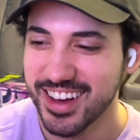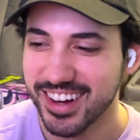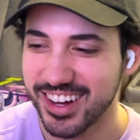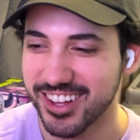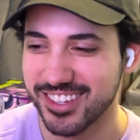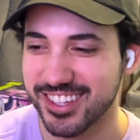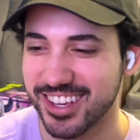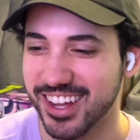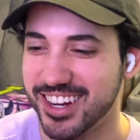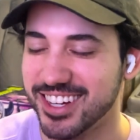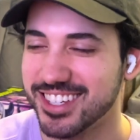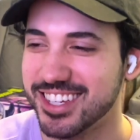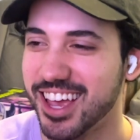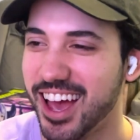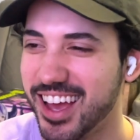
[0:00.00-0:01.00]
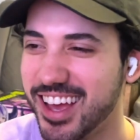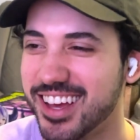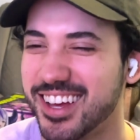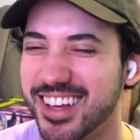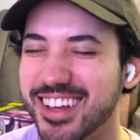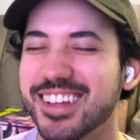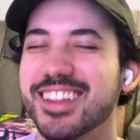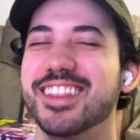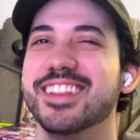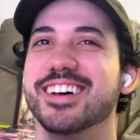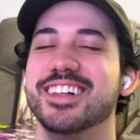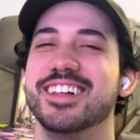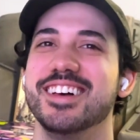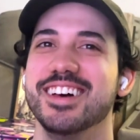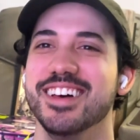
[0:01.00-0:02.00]
That's gonna say.
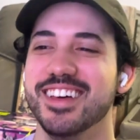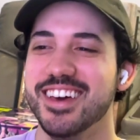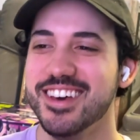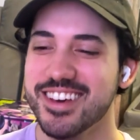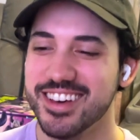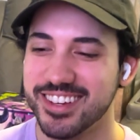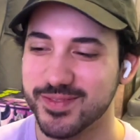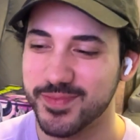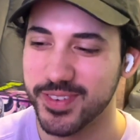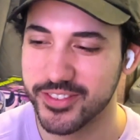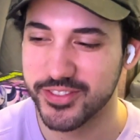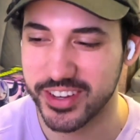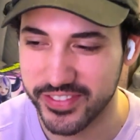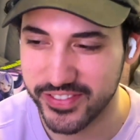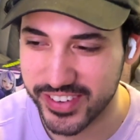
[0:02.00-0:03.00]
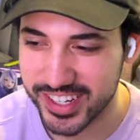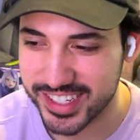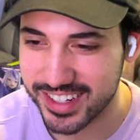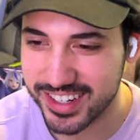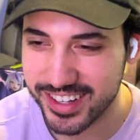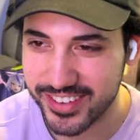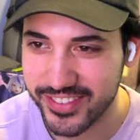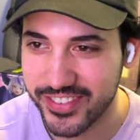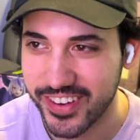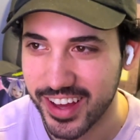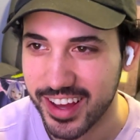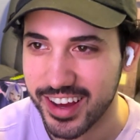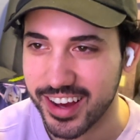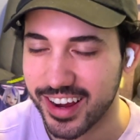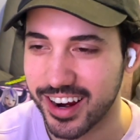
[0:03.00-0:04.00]
His perfect vision of
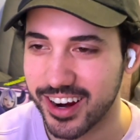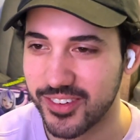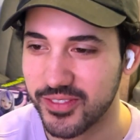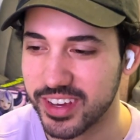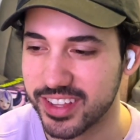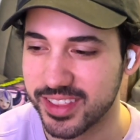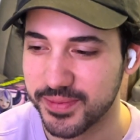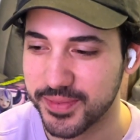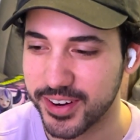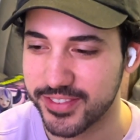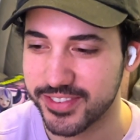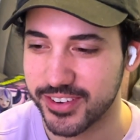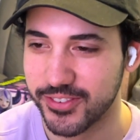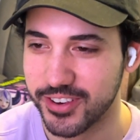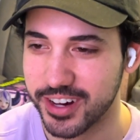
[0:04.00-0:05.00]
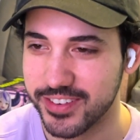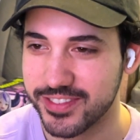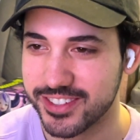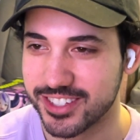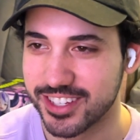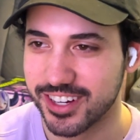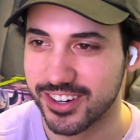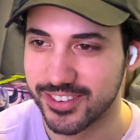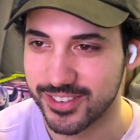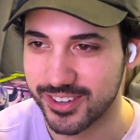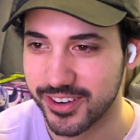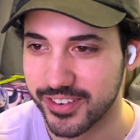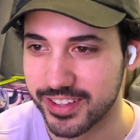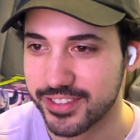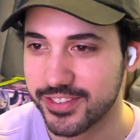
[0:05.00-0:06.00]
her being the perfect wife just got
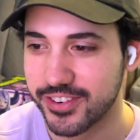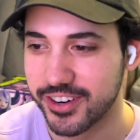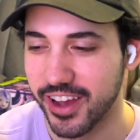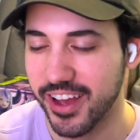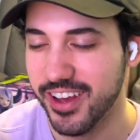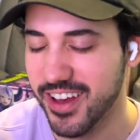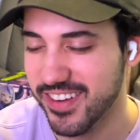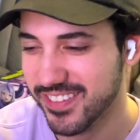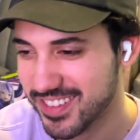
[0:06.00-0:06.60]
ruined for him.